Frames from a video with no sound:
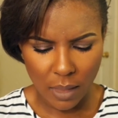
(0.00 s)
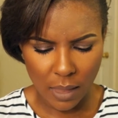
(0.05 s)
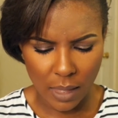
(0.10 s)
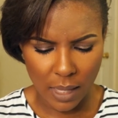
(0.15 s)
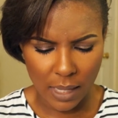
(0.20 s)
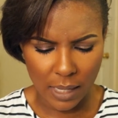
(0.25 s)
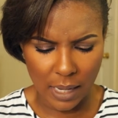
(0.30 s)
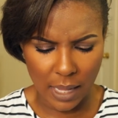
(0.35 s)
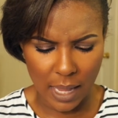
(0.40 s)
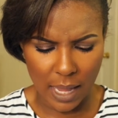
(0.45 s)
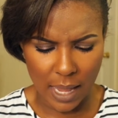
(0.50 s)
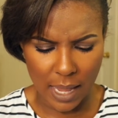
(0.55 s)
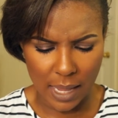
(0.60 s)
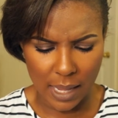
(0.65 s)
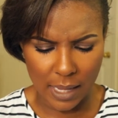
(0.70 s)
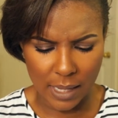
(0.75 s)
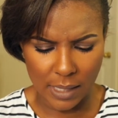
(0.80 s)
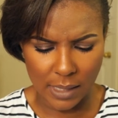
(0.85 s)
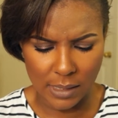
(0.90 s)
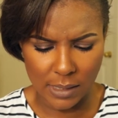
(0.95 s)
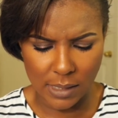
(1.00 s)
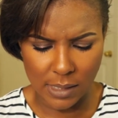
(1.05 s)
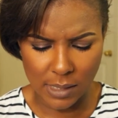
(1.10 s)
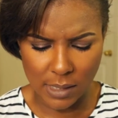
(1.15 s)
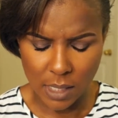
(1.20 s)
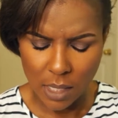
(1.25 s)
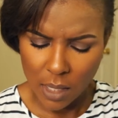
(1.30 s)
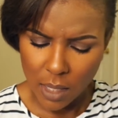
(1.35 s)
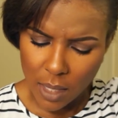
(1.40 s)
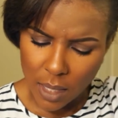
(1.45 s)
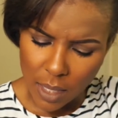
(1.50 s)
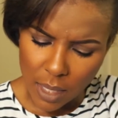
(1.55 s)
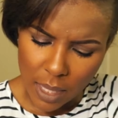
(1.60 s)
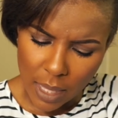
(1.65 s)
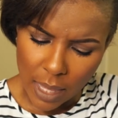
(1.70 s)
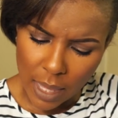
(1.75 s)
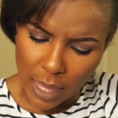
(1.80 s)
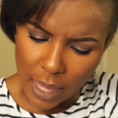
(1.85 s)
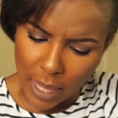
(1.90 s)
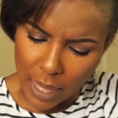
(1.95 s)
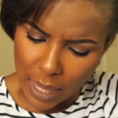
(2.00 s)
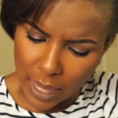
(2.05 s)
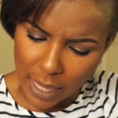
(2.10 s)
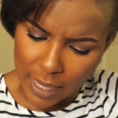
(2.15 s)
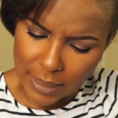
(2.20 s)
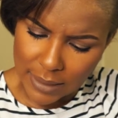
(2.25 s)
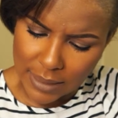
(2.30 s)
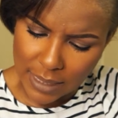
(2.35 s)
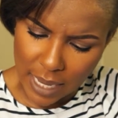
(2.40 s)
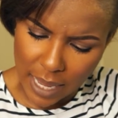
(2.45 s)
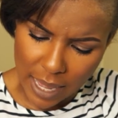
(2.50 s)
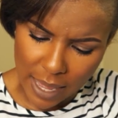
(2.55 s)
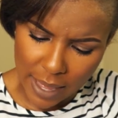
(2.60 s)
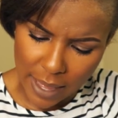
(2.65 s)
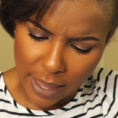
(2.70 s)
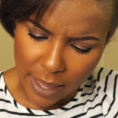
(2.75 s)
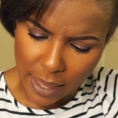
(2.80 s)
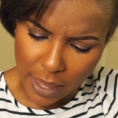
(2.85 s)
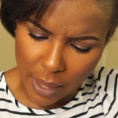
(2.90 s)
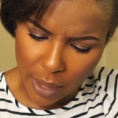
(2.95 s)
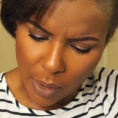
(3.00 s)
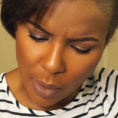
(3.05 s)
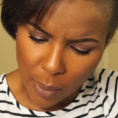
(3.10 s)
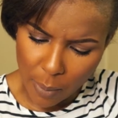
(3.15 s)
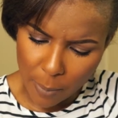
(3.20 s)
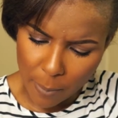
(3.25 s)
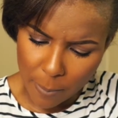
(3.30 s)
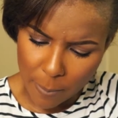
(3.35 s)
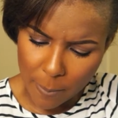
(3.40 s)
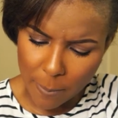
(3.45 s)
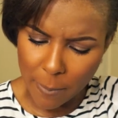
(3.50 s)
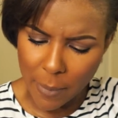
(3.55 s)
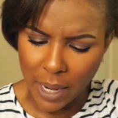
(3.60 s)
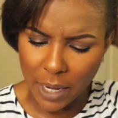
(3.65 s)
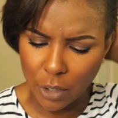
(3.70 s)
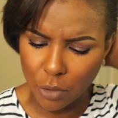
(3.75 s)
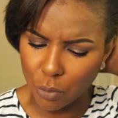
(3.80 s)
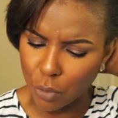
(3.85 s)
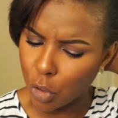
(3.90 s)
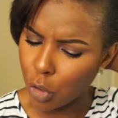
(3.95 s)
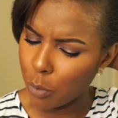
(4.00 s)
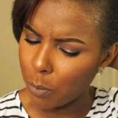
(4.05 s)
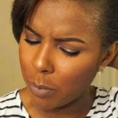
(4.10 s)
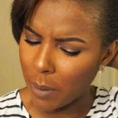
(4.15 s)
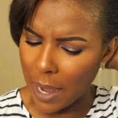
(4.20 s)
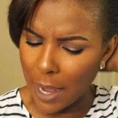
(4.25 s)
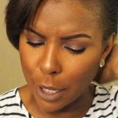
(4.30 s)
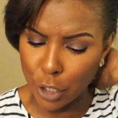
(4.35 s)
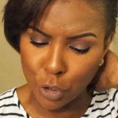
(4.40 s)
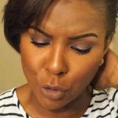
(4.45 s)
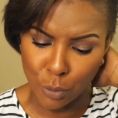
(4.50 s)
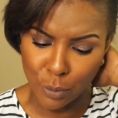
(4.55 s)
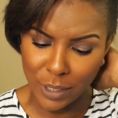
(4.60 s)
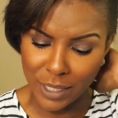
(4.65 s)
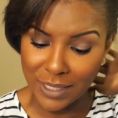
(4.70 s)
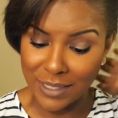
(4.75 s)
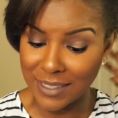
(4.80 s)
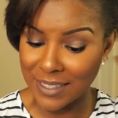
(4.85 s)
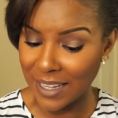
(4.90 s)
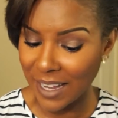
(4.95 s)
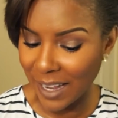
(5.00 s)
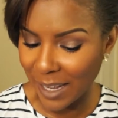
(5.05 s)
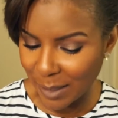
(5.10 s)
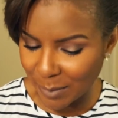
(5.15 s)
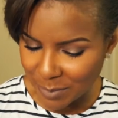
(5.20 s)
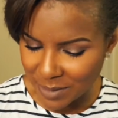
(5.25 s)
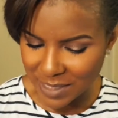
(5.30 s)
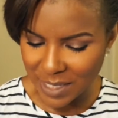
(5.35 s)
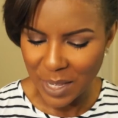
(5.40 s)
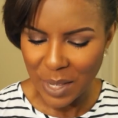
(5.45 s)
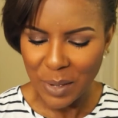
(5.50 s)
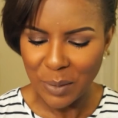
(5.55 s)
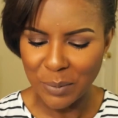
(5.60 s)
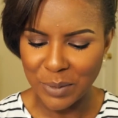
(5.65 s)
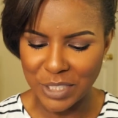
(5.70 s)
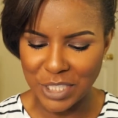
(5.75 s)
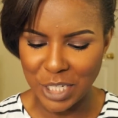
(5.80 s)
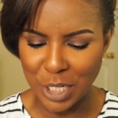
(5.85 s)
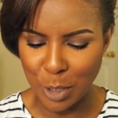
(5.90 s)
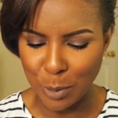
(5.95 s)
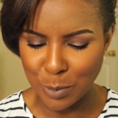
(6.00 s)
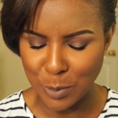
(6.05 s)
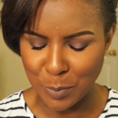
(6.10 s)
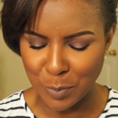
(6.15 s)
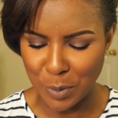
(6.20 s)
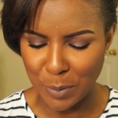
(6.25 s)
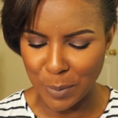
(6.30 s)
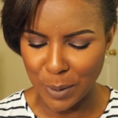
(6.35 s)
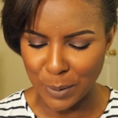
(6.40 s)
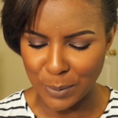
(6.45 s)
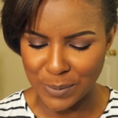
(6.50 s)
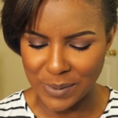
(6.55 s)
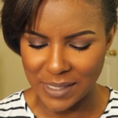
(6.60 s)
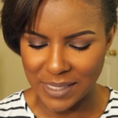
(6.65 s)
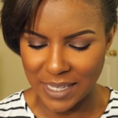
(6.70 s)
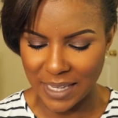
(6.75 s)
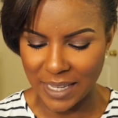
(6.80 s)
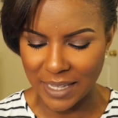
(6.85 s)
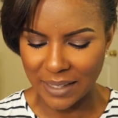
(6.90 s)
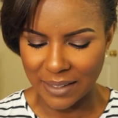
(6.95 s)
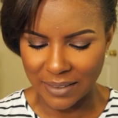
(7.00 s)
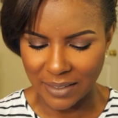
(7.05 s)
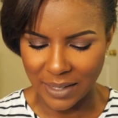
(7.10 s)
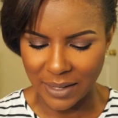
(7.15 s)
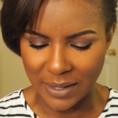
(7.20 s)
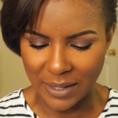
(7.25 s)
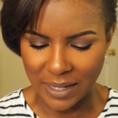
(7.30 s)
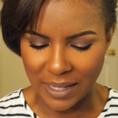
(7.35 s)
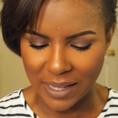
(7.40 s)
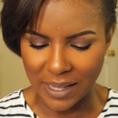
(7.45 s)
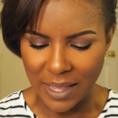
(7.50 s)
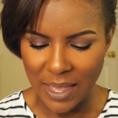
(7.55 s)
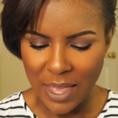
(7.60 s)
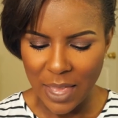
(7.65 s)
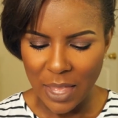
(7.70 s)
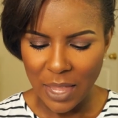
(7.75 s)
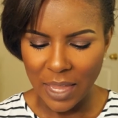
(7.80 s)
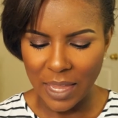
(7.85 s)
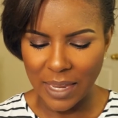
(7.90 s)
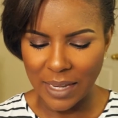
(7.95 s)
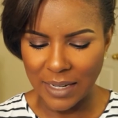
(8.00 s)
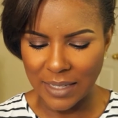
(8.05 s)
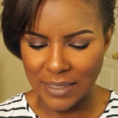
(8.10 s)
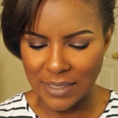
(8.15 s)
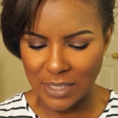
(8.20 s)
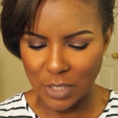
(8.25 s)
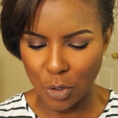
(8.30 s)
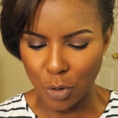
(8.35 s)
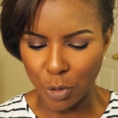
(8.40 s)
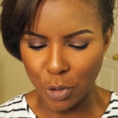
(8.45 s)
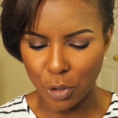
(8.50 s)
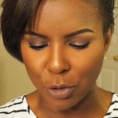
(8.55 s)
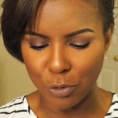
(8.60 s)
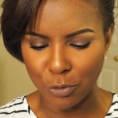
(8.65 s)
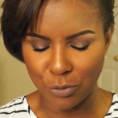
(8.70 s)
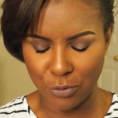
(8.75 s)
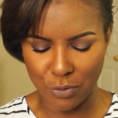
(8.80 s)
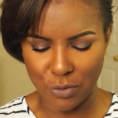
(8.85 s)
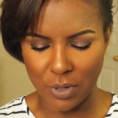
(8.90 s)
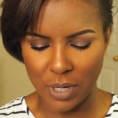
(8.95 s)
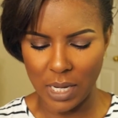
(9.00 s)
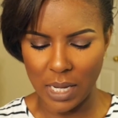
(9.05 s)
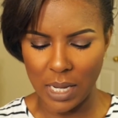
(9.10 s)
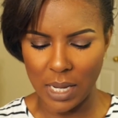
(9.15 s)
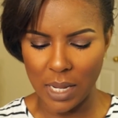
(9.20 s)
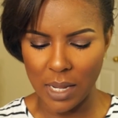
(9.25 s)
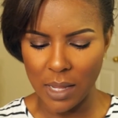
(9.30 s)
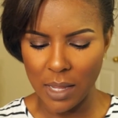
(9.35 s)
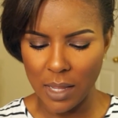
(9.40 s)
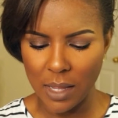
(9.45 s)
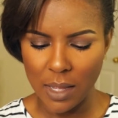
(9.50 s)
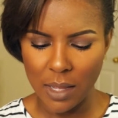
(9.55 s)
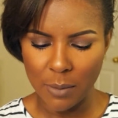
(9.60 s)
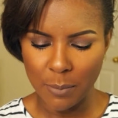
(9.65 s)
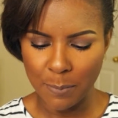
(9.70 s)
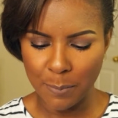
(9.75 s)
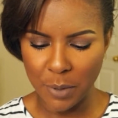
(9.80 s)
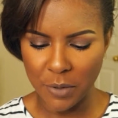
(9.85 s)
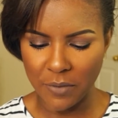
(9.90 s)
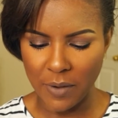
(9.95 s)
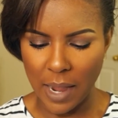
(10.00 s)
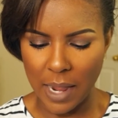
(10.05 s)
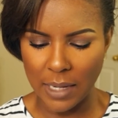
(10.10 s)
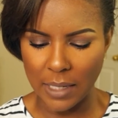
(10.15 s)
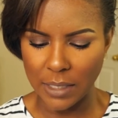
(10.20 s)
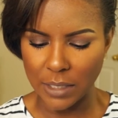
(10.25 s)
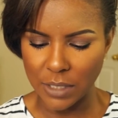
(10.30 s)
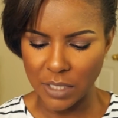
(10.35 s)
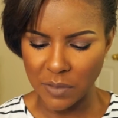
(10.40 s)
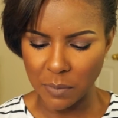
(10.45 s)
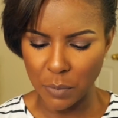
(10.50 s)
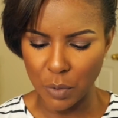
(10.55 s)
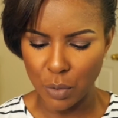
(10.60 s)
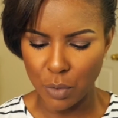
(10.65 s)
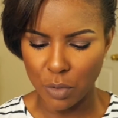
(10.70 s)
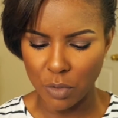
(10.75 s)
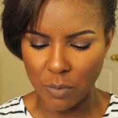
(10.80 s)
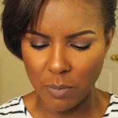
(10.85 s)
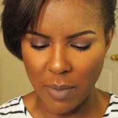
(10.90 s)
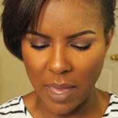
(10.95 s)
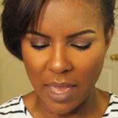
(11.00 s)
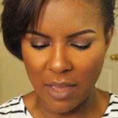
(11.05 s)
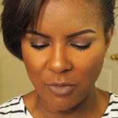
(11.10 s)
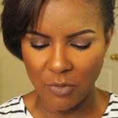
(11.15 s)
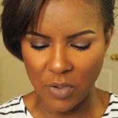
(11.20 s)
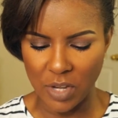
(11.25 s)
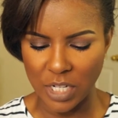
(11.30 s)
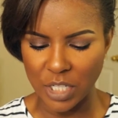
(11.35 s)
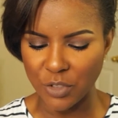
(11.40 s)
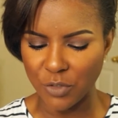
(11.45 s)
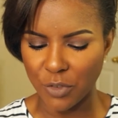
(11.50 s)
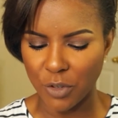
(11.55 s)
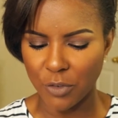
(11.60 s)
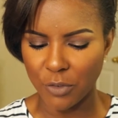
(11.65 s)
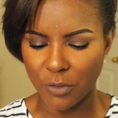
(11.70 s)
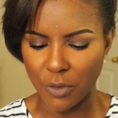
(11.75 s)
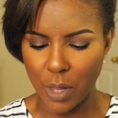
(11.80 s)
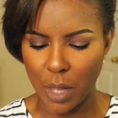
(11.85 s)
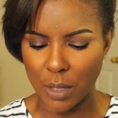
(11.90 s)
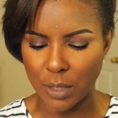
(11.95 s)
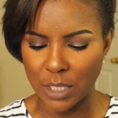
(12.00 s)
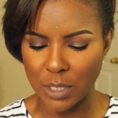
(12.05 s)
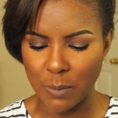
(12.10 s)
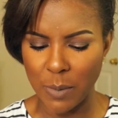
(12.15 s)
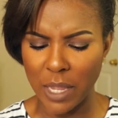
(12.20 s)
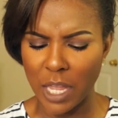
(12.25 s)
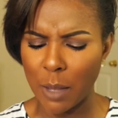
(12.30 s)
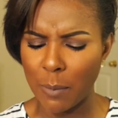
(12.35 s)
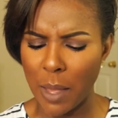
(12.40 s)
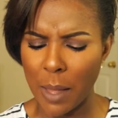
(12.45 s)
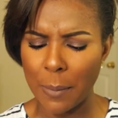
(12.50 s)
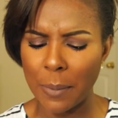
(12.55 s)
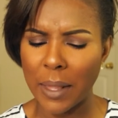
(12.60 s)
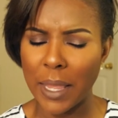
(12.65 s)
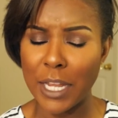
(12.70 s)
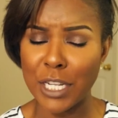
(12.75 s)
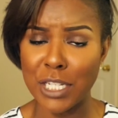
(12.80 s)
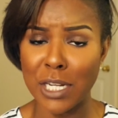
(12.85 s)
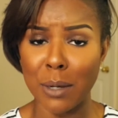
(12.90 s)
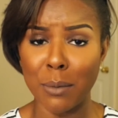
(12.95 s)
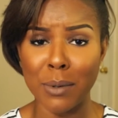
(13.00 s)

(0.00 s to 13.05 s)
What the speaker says: It has antimicrobial enzymes, which helps promote skin clarity, and it's oil-free, providing a smooth matte finish for flawless makeup application.